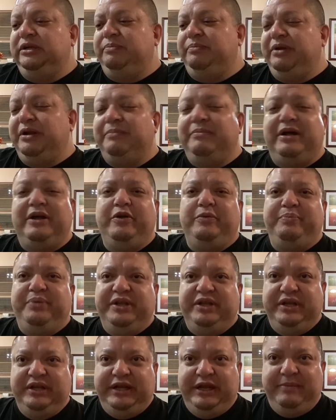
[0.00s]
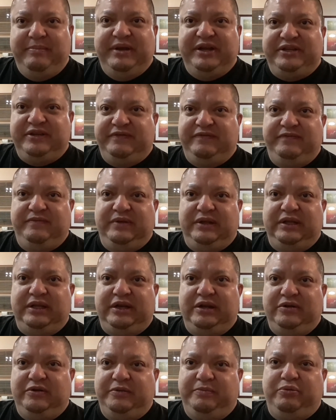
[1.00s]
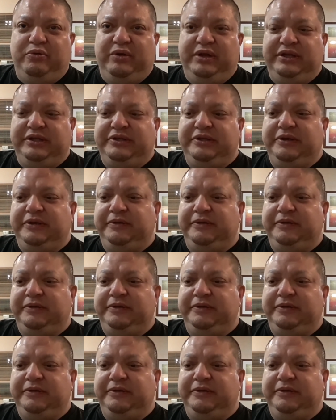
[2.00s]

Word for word: But in my opinion, he makes a, a lot of good points.